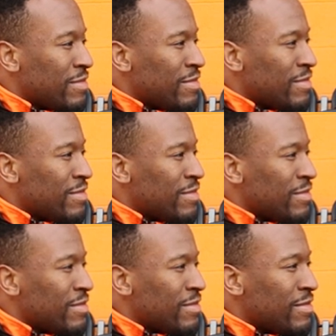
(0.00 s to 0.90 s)

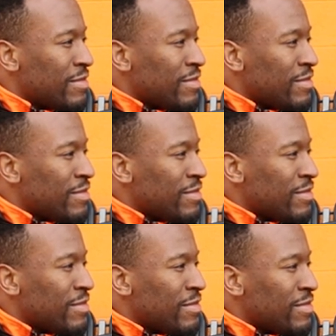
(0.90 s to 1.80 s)

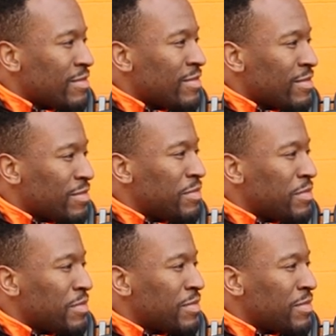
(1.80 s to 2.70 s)

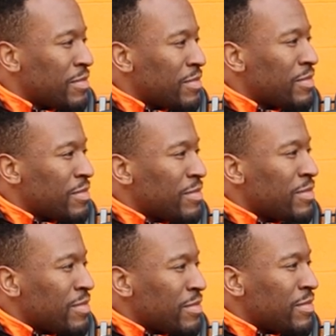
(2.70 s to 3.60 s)

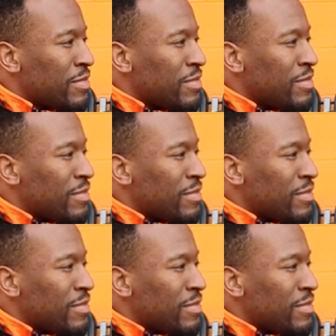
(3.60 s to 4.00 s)
[no speech]